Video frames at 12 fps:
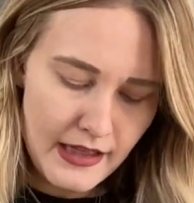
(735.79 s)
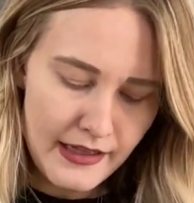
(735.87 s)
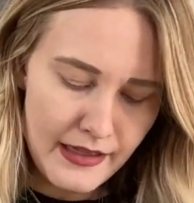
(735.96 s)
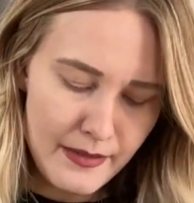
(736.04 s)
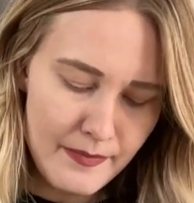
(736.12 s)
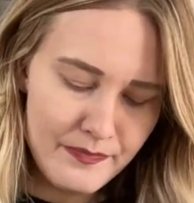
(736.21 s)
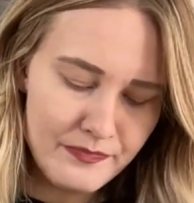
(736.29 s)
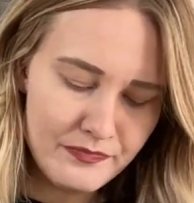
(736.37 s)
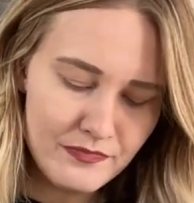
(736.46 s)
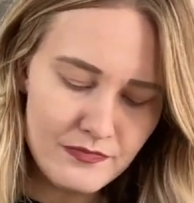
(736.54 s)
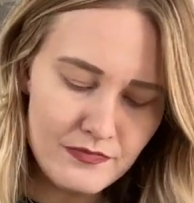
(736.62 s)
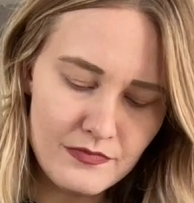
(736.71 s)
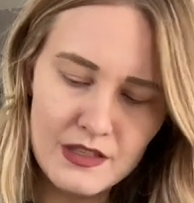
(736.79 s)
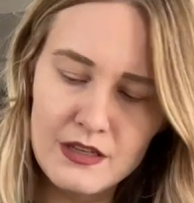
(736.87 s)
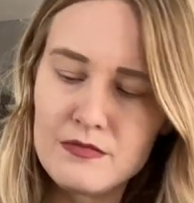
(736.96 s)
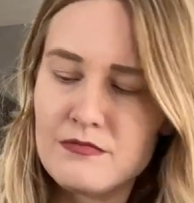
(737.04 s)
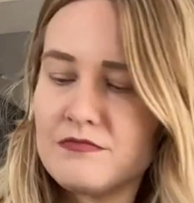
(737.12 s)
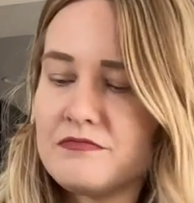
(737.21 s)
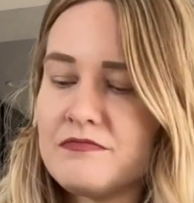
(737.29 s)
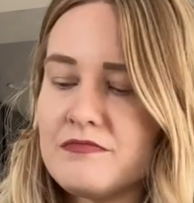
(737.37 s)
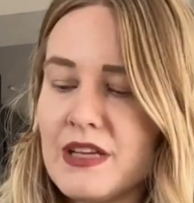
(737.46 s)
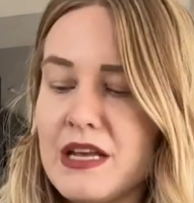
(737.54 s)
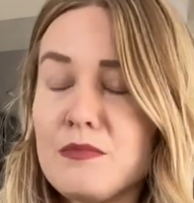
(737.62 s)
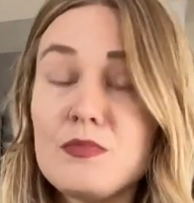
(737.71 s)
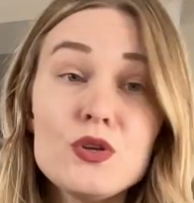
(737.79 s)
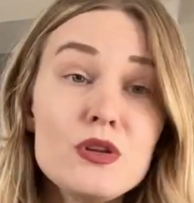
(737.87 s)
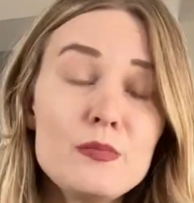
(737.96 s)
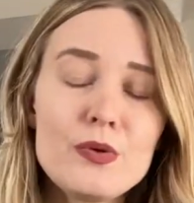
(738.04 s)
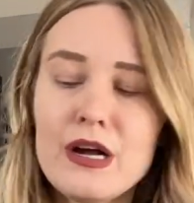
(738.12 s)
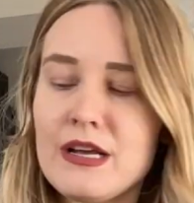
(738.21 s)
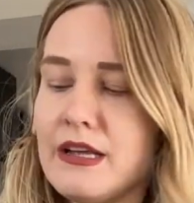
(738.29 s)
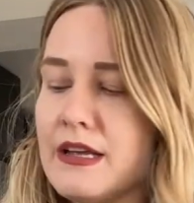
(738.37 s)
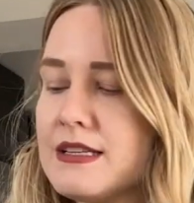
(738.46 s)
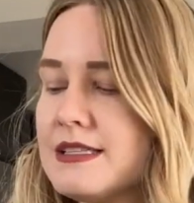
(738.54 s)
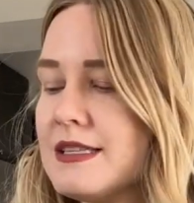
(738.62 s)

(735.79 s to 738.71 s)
kind of beauty products.